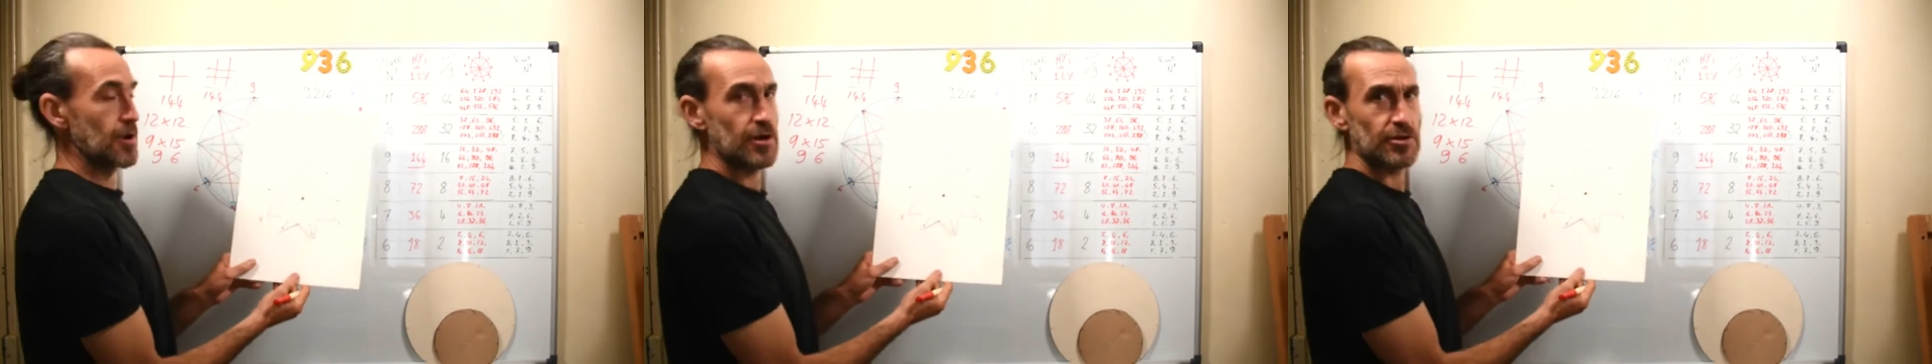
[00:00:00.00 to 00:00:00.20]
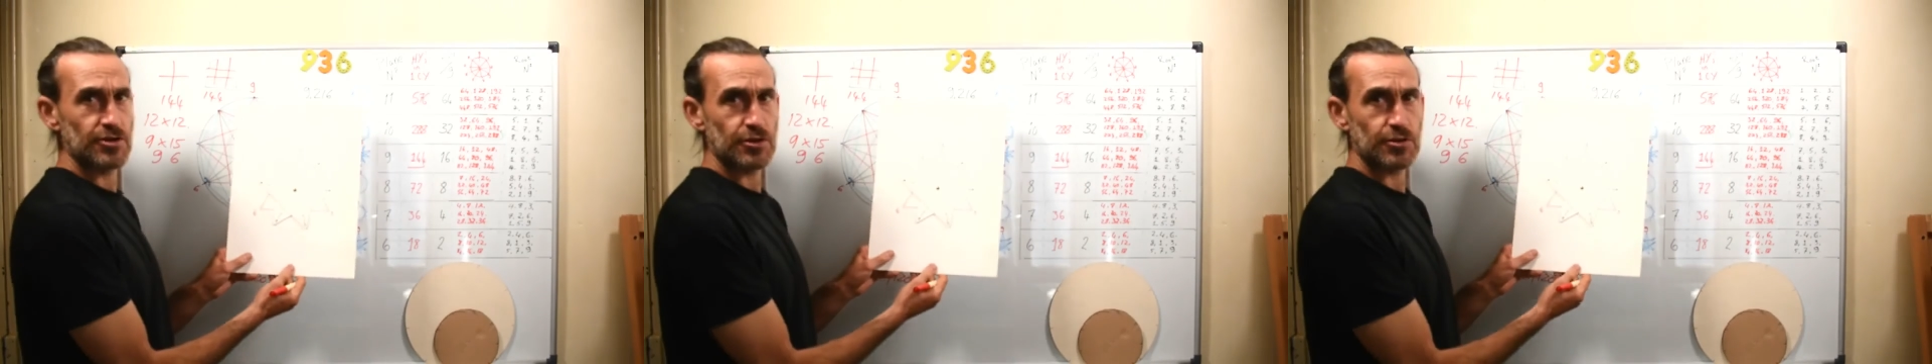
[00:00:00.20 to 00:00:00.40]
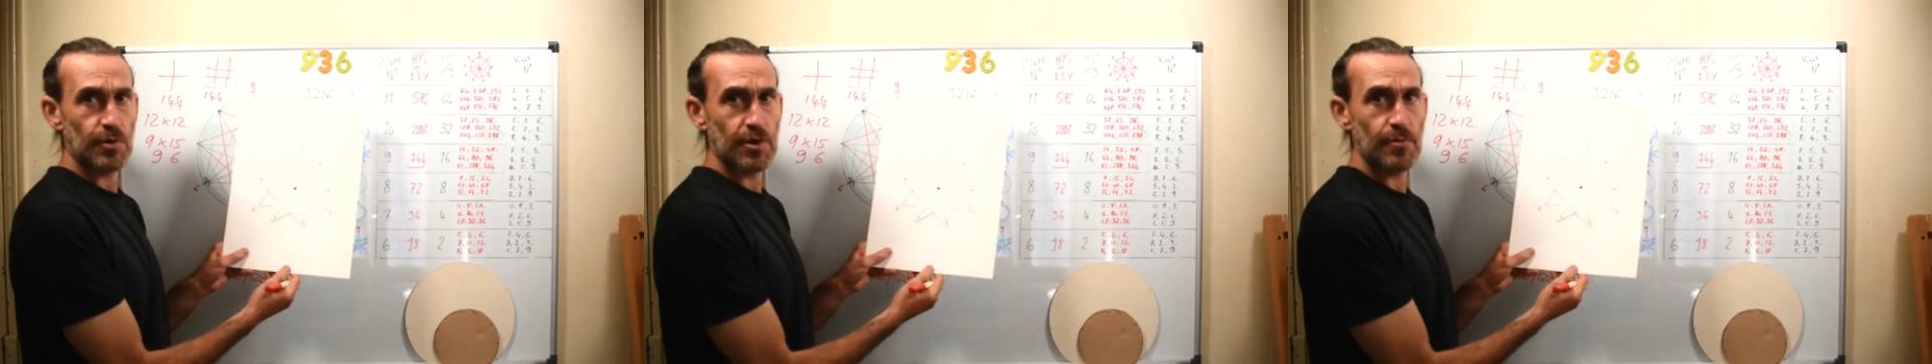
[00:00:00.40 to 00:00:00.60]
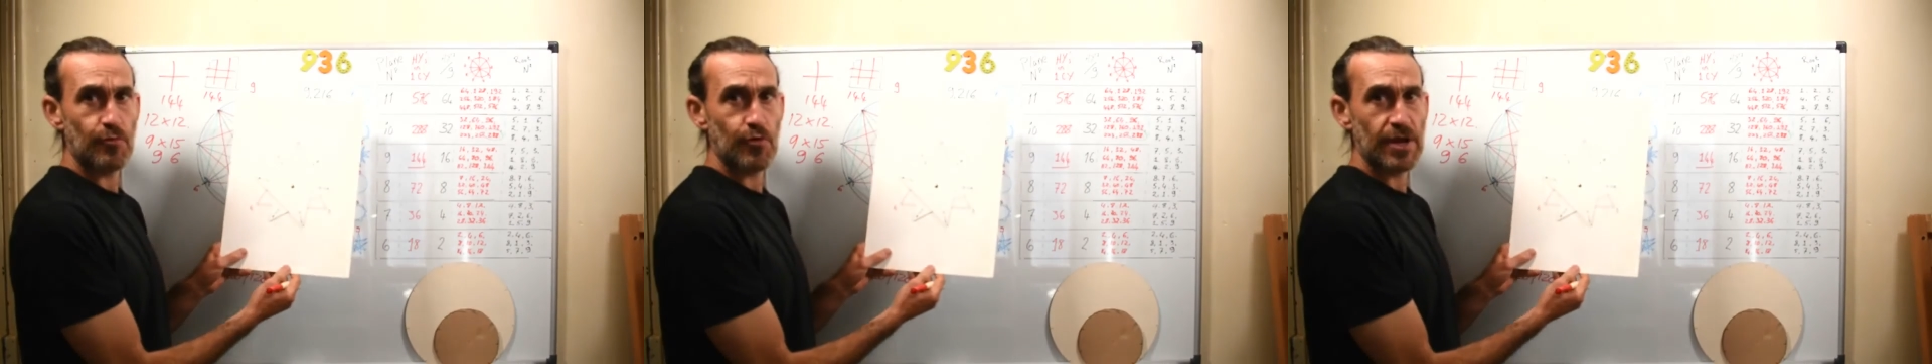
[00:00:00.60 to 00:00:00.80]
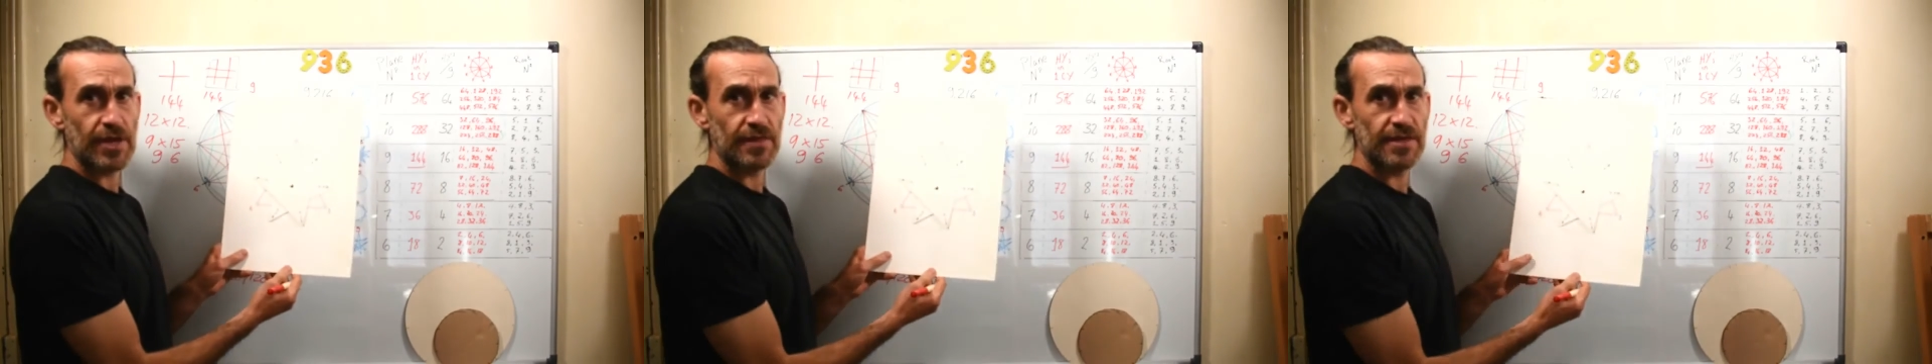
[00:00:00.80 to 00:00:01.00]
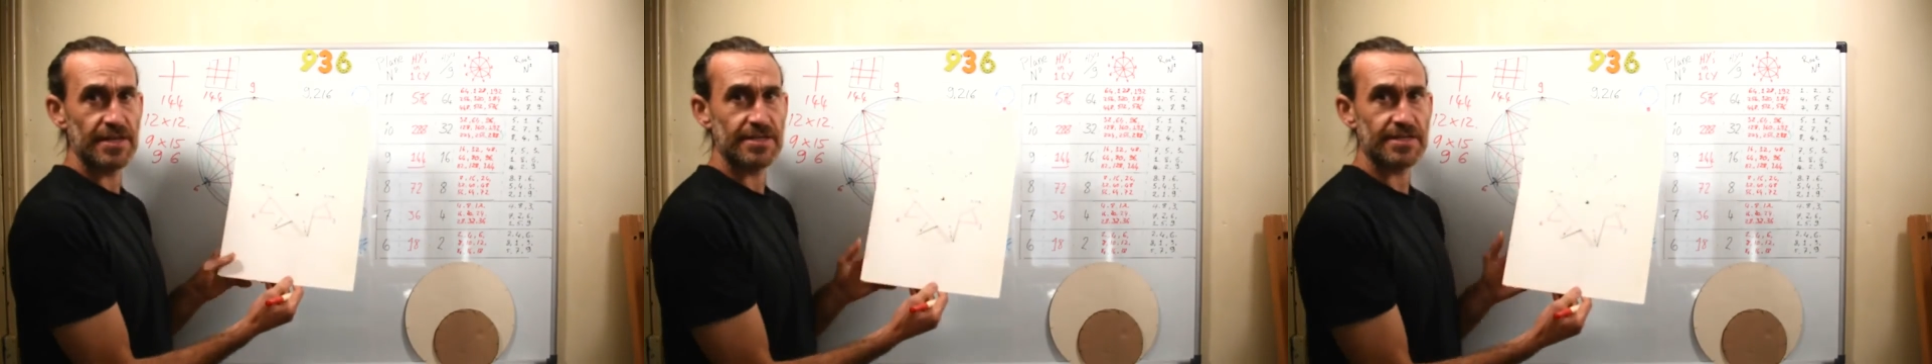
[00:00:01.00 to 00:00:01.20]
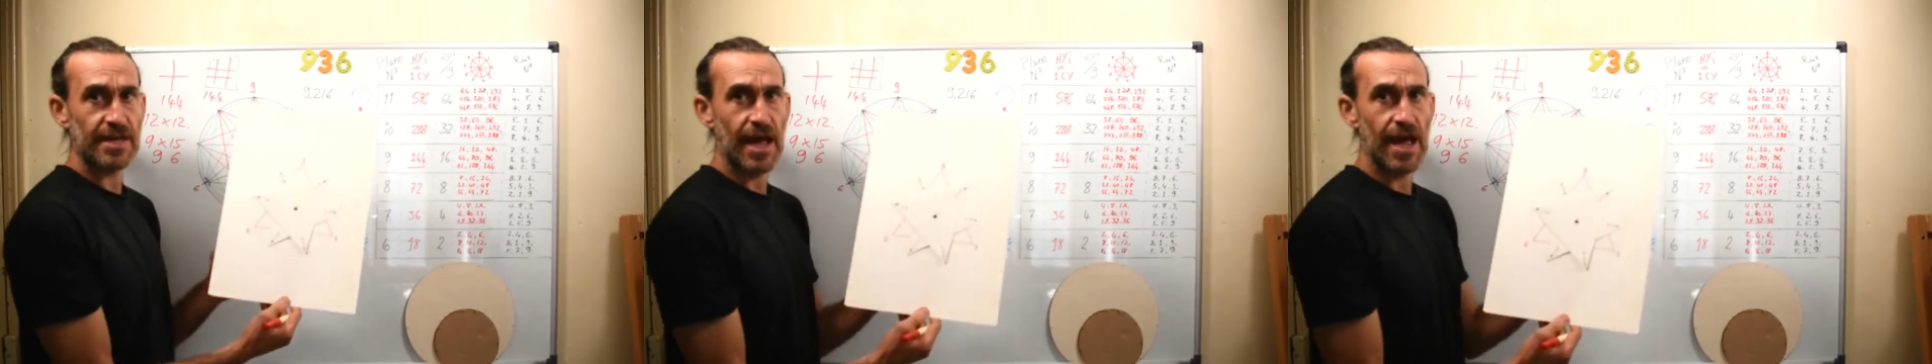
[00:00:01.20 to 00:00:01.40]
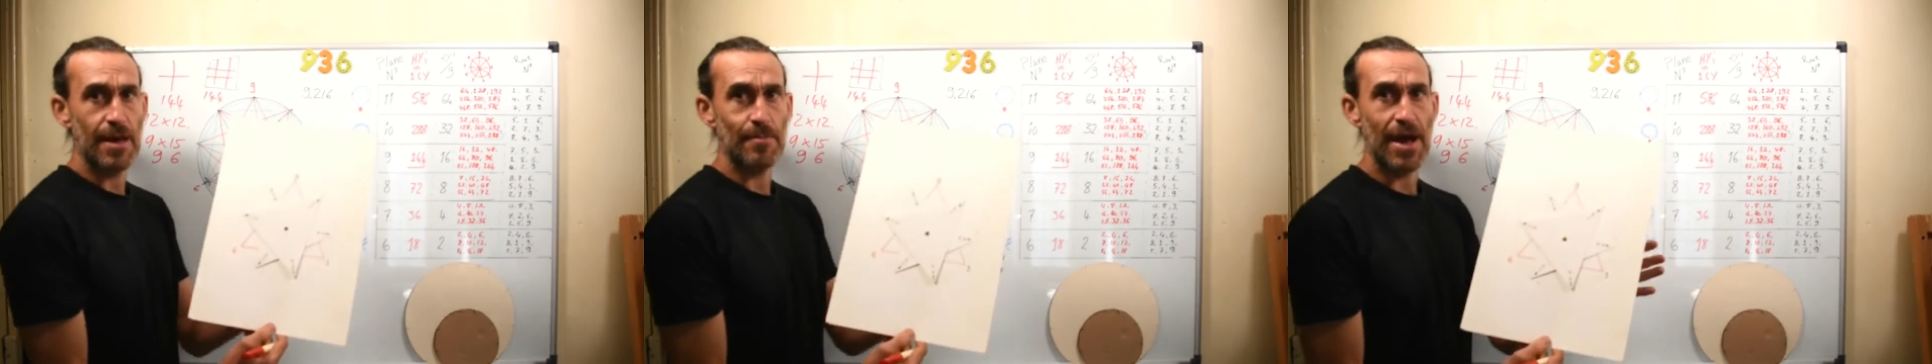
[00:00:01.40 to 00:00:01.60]
just want to bring this
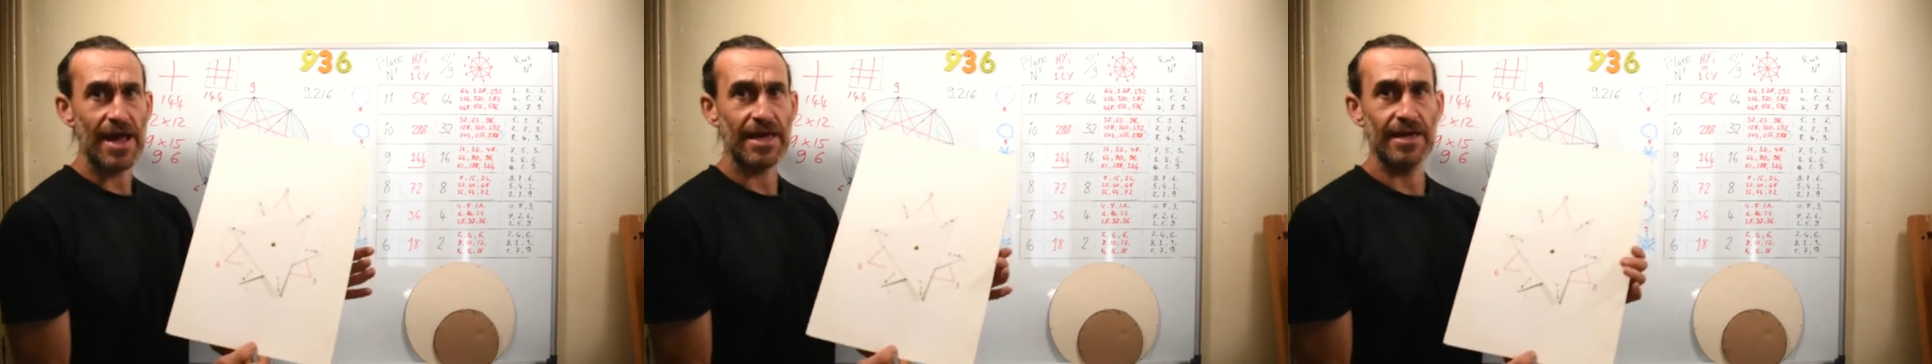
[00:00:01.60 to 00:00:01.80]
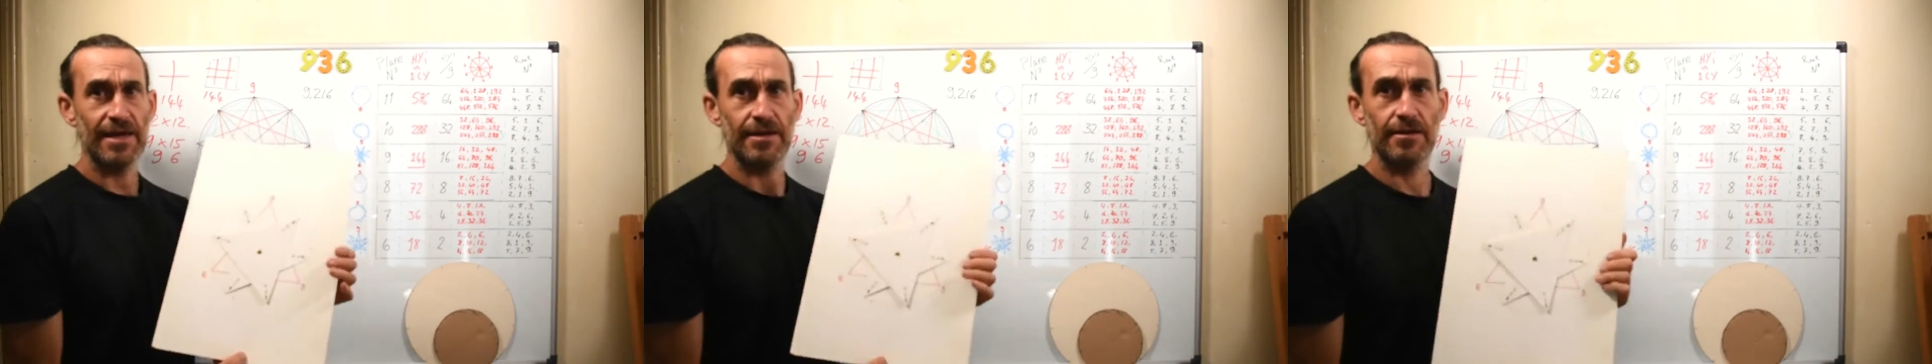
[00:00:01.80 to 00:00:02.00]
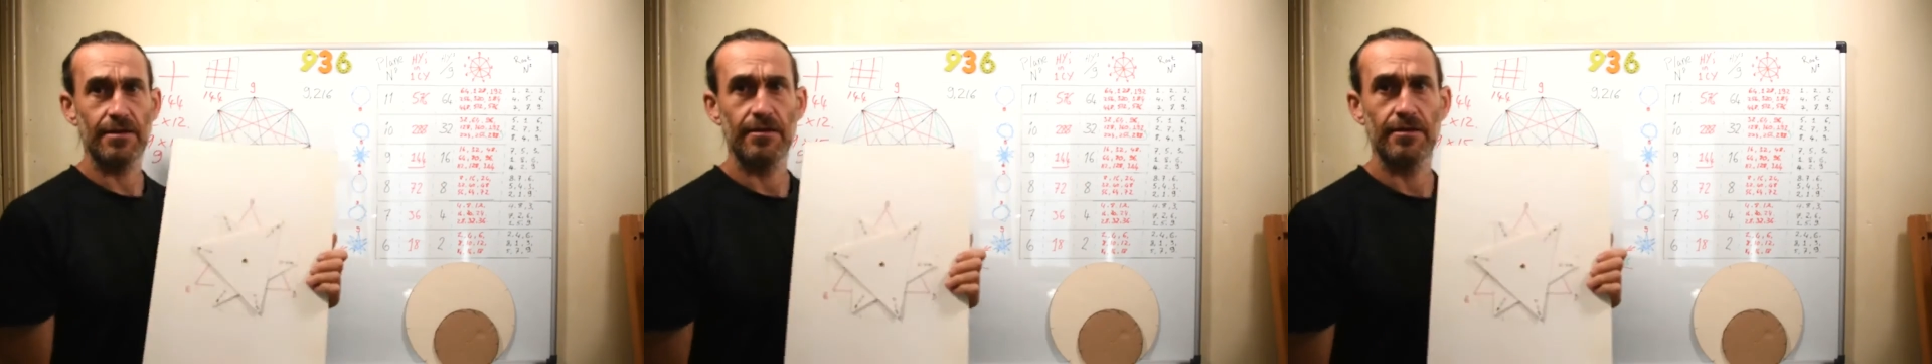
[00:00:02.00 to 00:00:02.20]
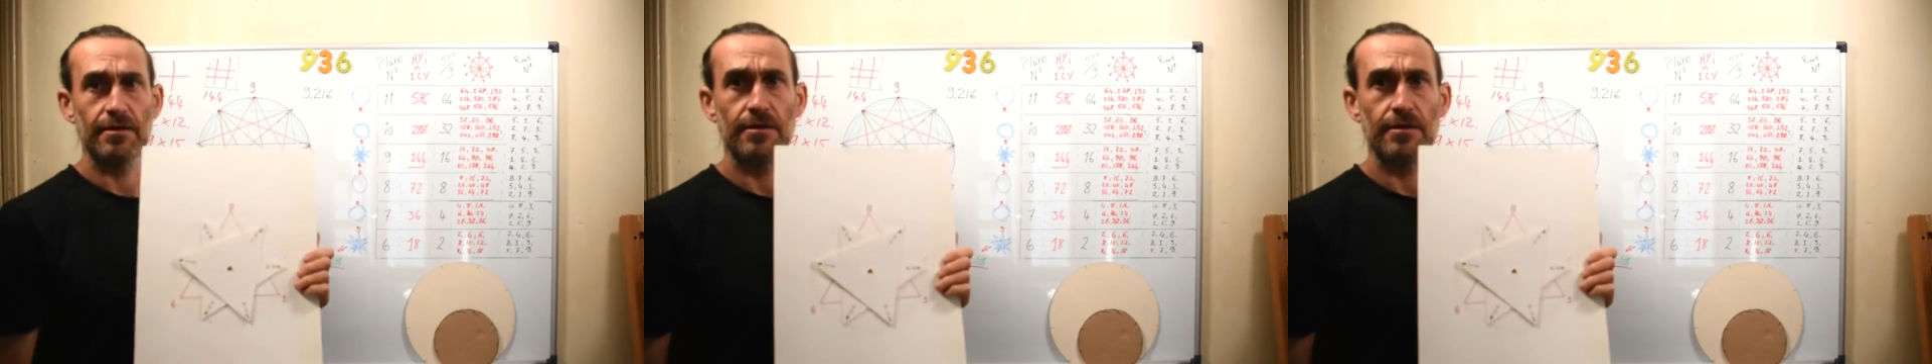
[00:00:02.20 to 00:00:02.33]
guy back in